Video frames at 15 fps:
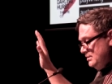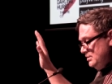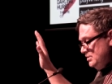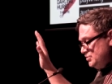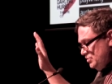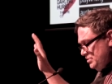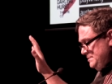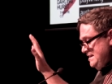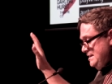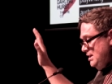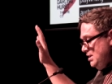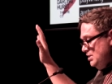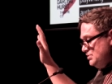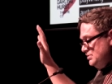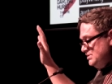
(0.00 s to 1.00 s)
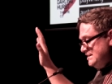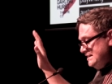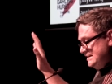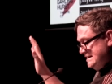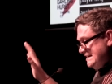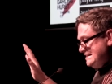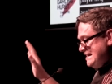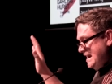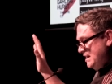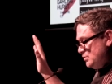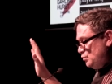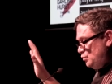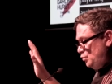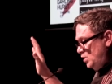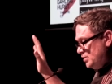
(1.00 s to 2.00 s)
autonomy to di dictate
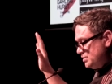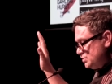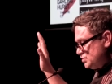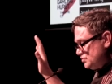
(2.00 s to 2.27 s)
what